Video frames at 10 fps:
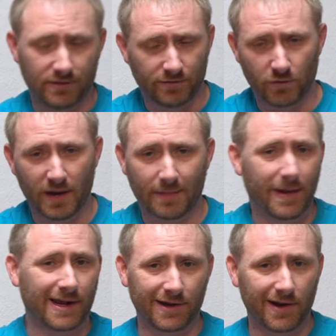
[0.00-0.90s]
If you're
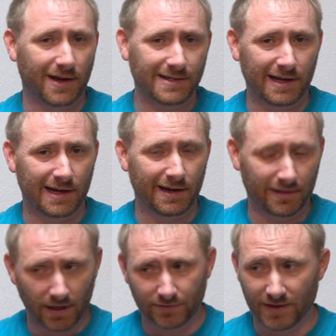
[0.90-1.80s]
backpacking, you're not going to take
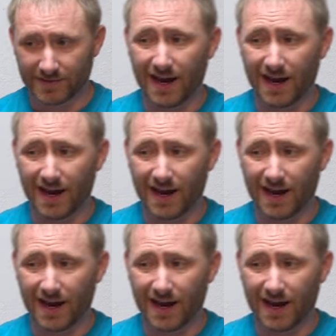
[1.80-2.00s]
anything like this.